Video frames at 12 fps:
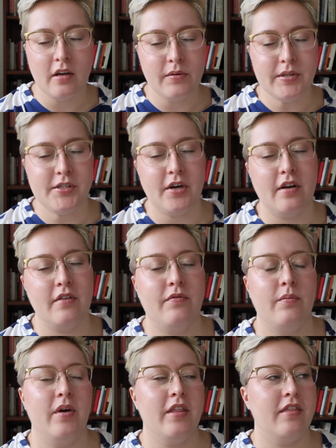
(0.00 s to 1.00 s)
we start off
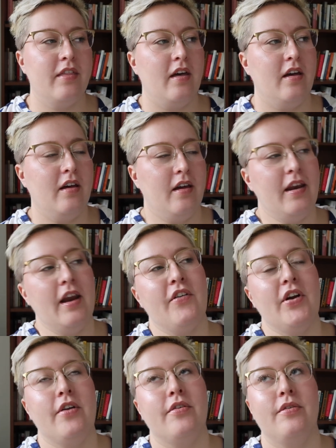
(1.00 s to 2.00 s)
with a
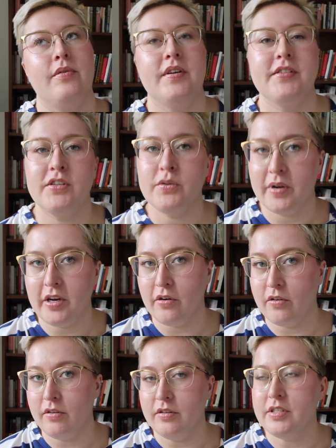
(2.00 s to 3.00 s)
narrator who is a
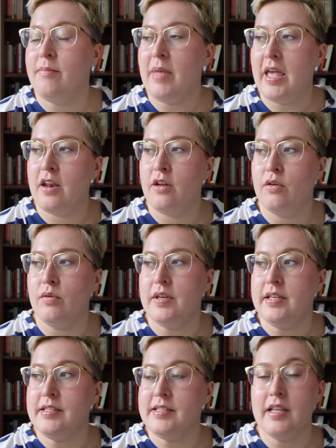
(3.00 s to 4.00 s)
20-year-old man who
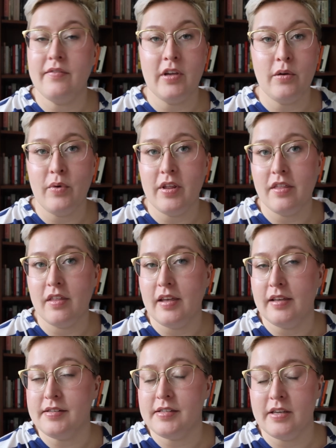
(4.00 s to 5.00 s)
is living with
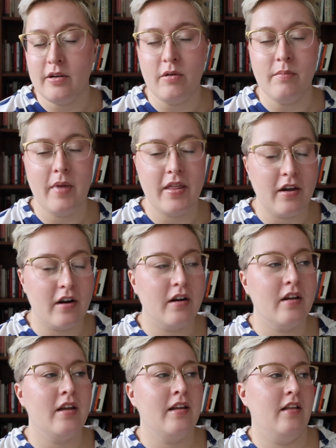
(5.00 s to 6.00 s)
his single mother.
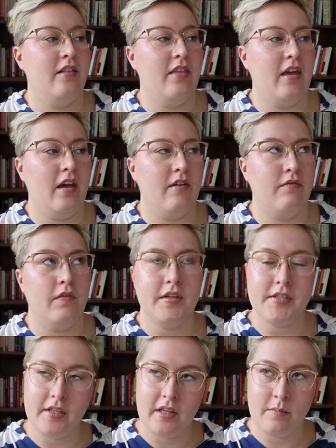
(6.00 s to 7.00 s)
They have
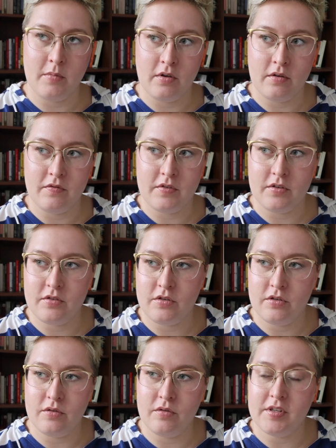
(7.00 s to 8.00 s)
recently moved
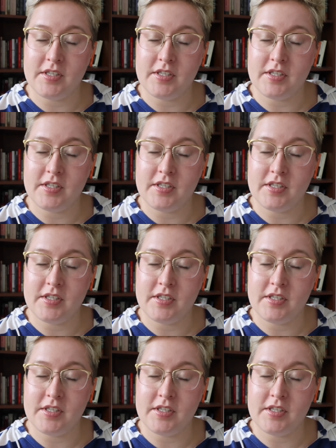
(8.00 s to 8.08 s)
to the